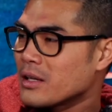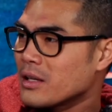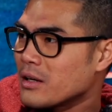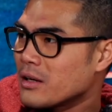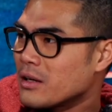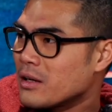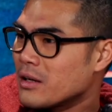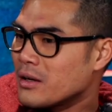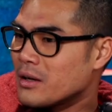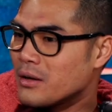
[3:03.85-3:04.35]

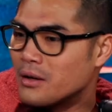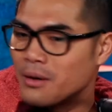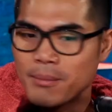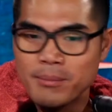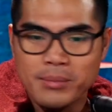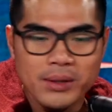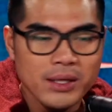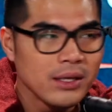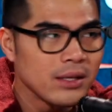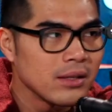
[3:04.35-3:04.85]
uh,
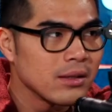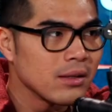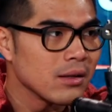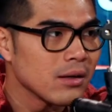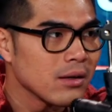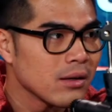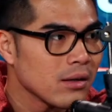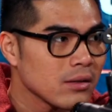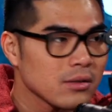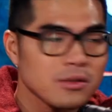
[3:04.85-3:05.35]
Embiid,
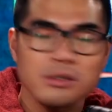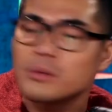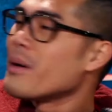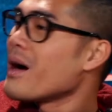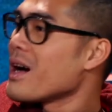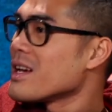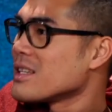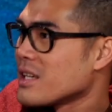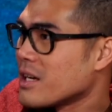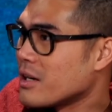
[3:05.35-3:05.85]

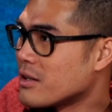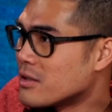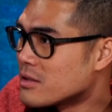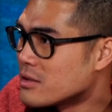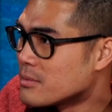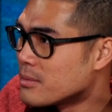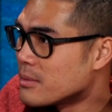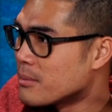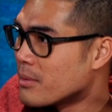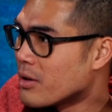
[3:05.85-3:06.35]
Tobias Harris has
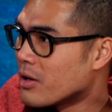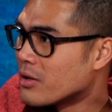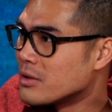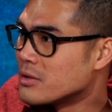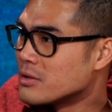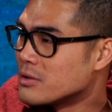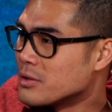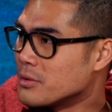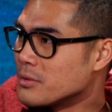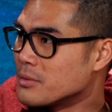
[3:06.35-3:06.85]
been balling
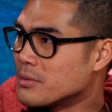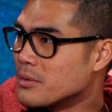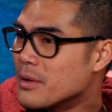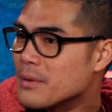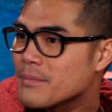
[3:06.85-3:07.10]
too.